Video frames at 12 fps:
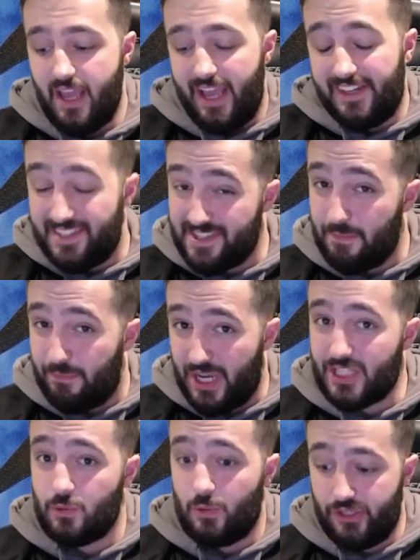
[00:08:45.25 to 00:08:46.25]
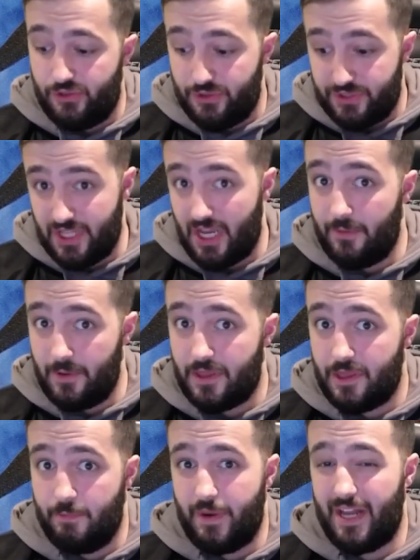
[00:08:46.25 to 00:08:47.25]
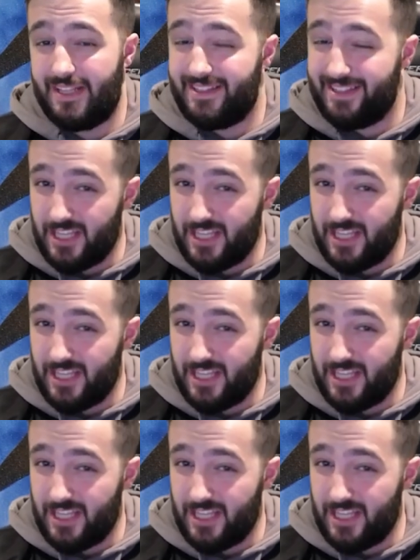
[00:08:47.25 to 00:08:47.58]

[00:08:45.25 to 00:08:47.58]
It is the best one to start with, but it